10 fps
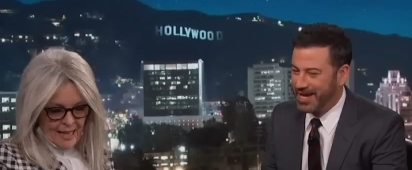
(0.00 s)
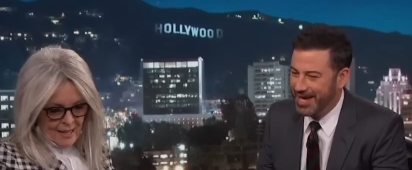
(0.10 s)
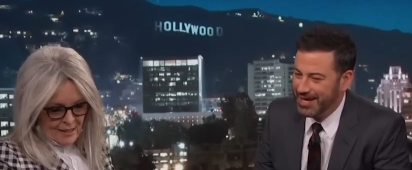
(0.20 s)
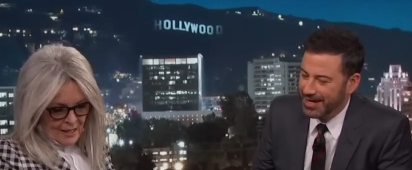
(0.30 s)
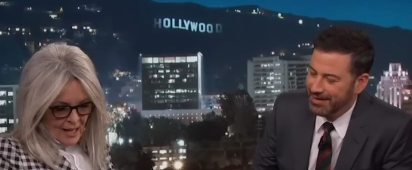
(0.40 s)

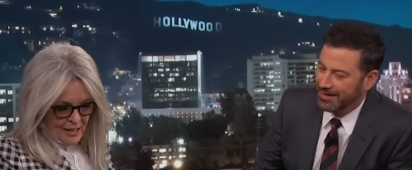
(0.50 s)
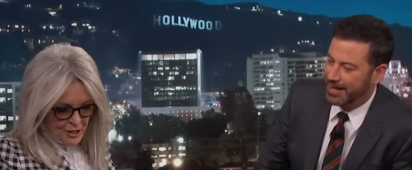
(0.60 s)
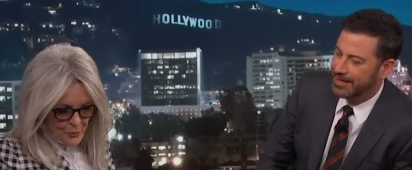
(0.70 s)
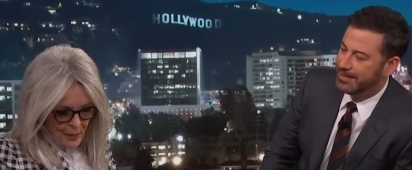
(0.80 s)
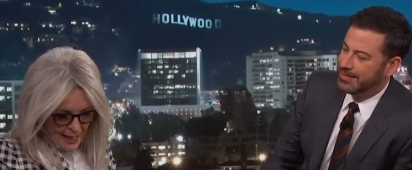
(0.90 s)
Speaker 1: Yeah. All right. I
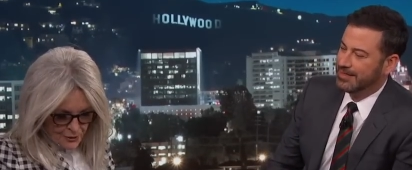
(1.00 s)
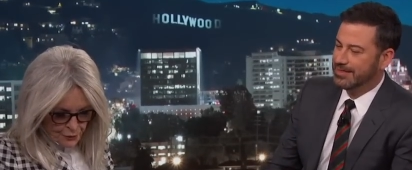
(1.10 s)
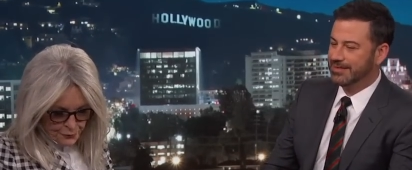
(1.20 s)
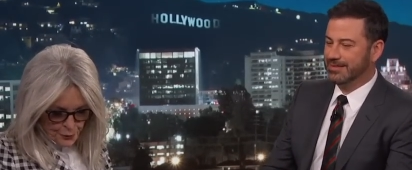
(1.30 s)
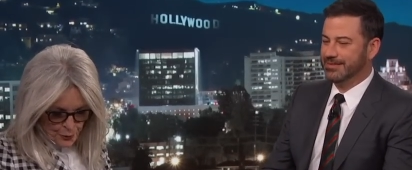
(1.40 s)
just want to ask you
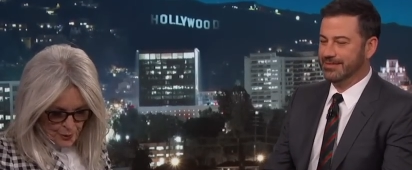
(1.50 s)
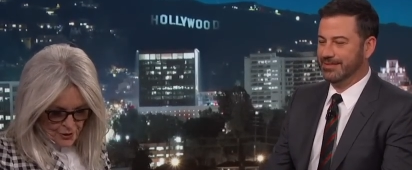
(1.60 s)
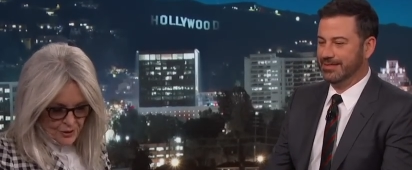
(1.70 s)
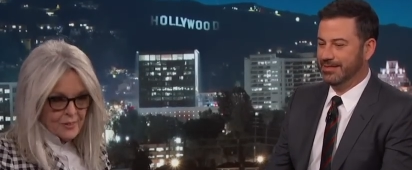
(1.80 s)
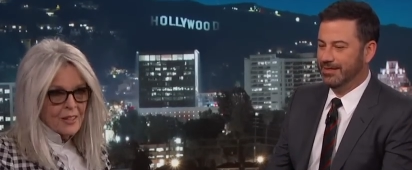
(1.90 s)
a few
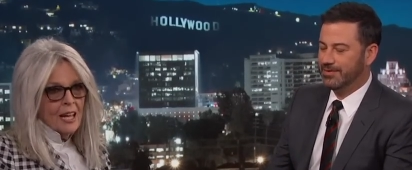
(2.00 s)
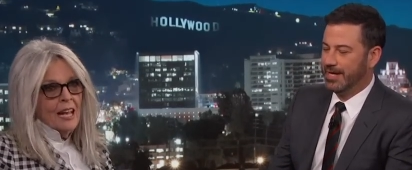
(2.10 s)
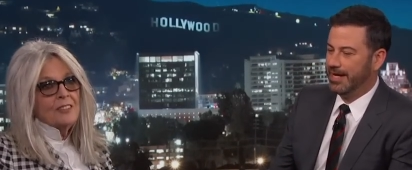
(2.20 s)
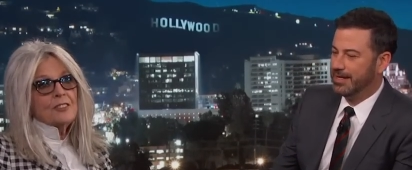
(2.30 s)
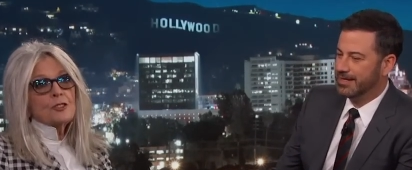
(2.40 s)
questions.
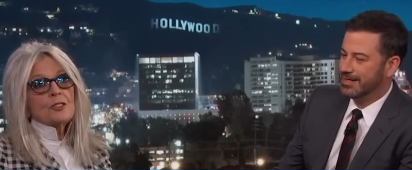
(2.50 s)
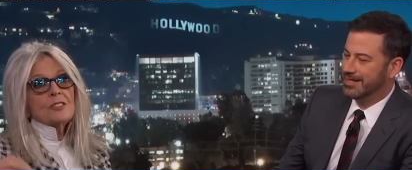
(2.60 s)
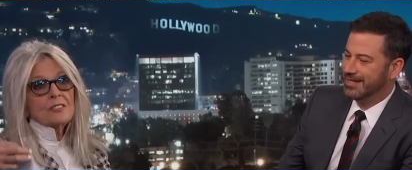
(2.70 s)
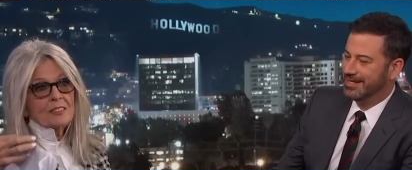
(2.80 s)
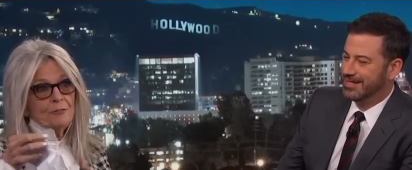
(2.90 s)
Okay. This is
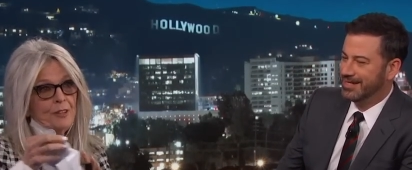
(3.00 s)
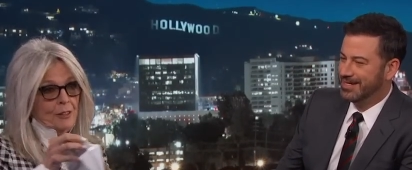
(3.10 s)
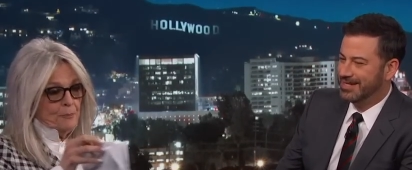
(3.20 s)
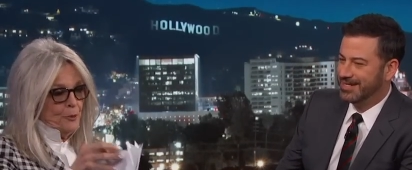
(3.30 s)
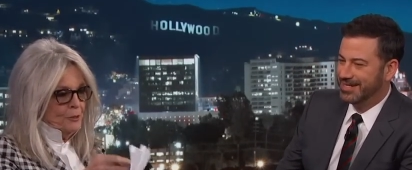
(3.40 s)
just
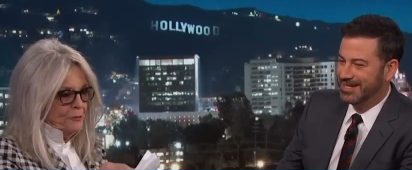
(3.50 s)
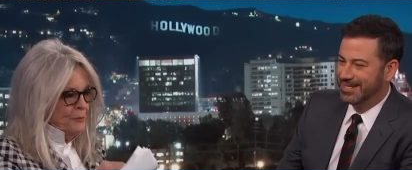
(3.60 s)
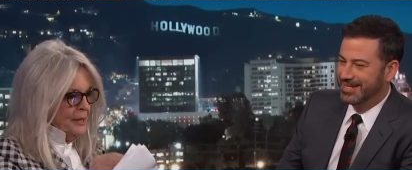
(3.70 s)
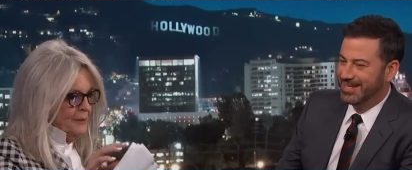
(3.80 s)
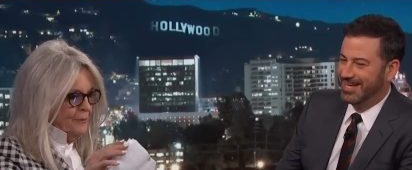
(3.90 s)
very important for me.